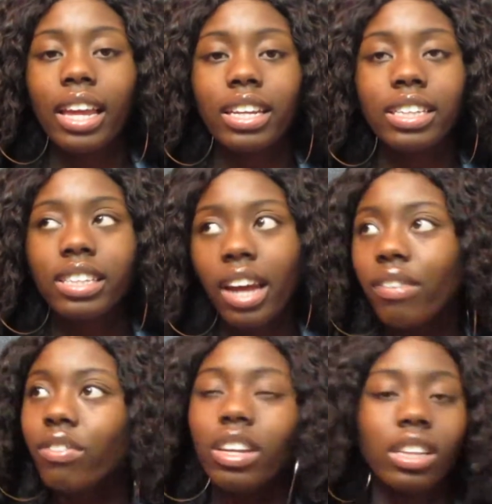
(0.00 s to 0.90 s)
and it
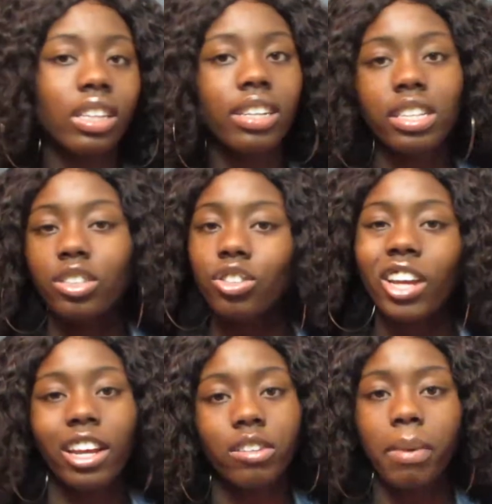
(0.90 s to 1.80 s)
definitely doesn't
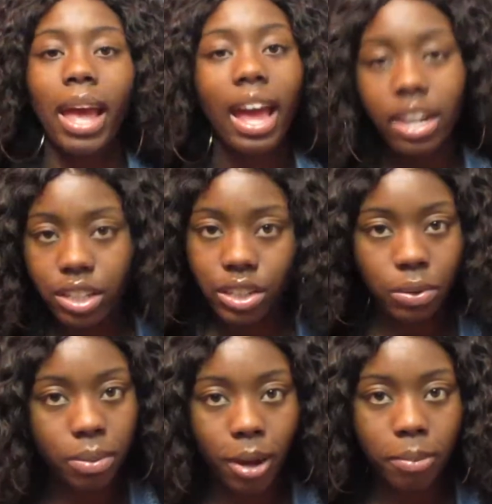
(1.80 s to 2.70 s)
change my
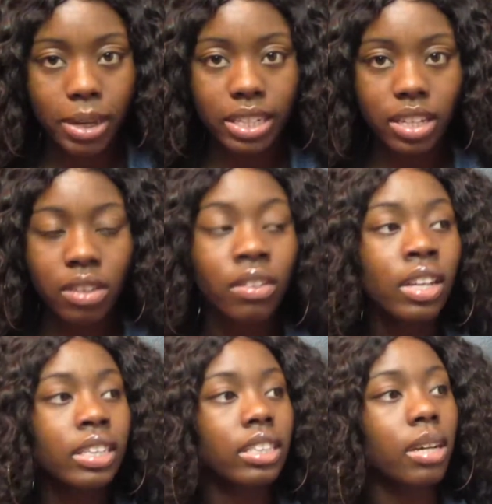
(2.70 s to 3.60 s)
attitude about myself.
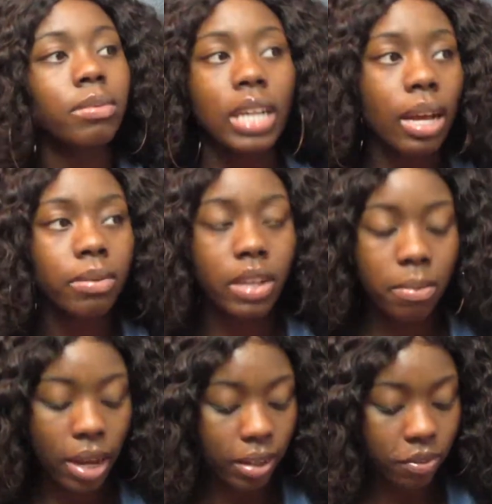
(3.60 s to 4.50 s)
Sometimes I
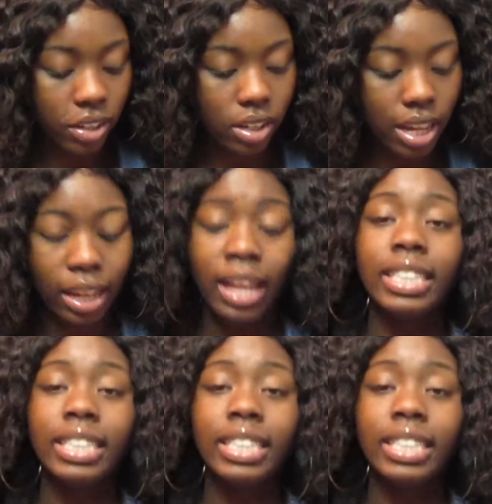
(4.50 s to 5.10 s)
might feel like,